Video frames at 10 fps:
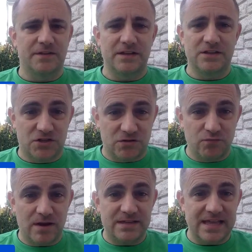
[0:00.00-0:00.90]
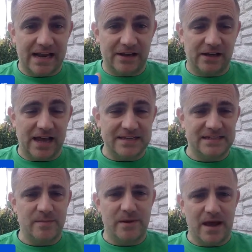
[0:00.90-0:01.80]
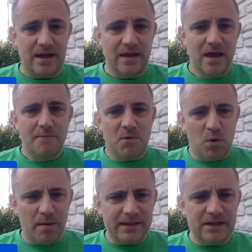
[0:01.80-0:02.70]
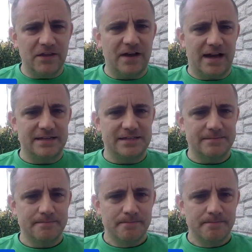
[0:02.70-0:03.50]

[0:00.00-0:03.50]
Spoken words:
They just raised that in the last CBA. But what about the other guys?